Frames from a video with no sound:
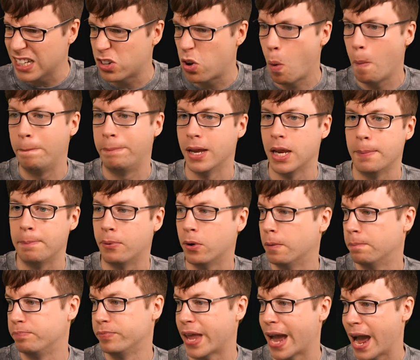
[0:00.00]
could be,
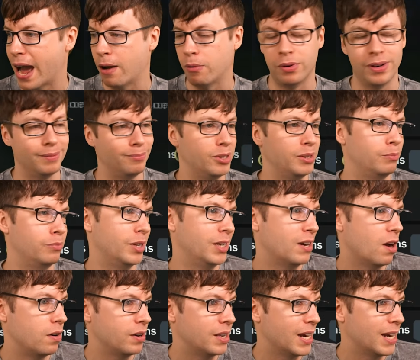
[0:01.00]
but nah, we, we, are
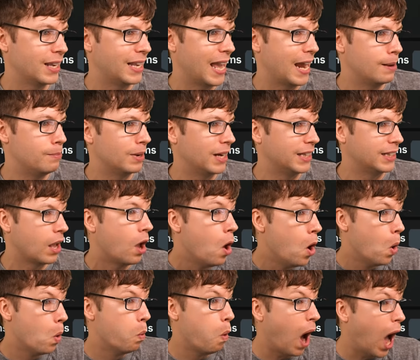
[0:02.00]
not going to get him linked.
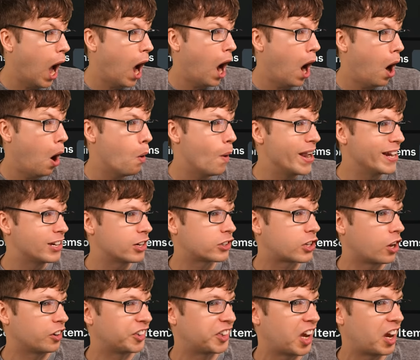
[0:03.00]
Whoa, he just
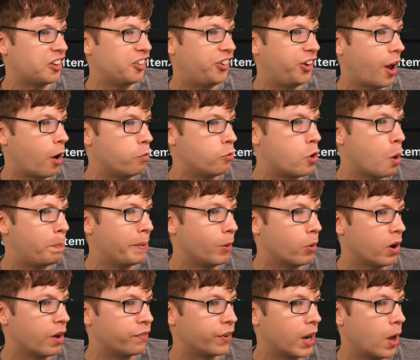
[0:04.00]
got Sancho. Could be
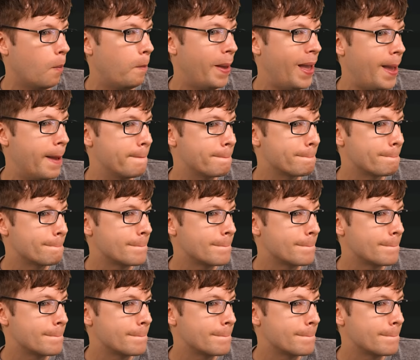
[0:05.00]
worth a little bit.